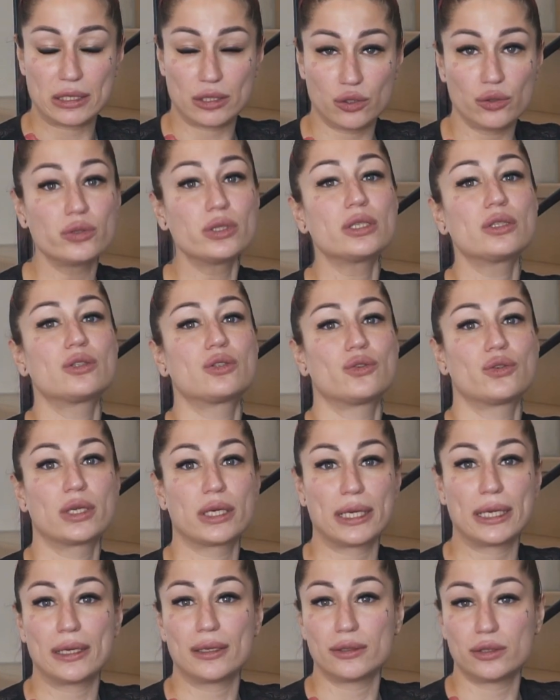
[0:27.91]
you need to
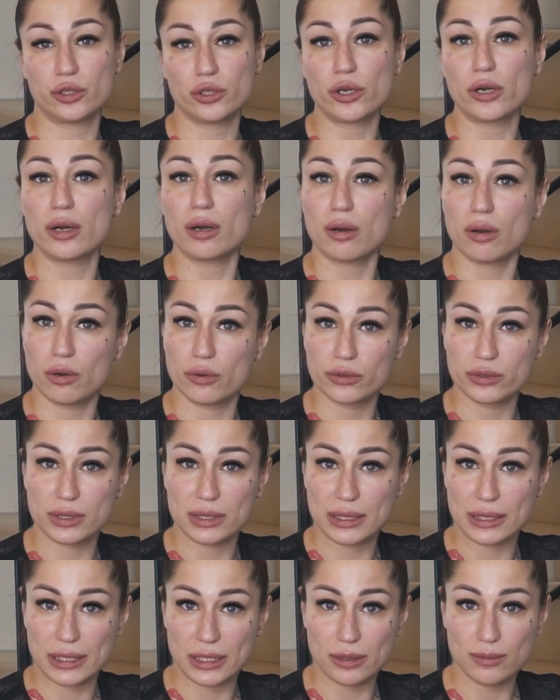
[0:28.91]
create your own
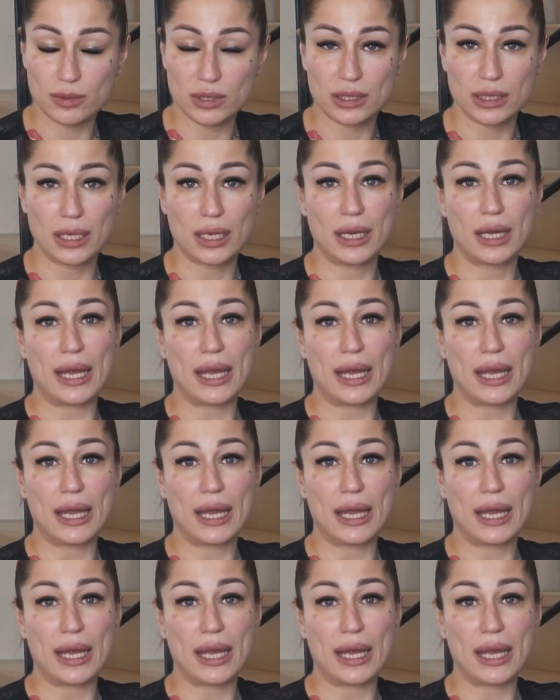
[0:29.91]
schemes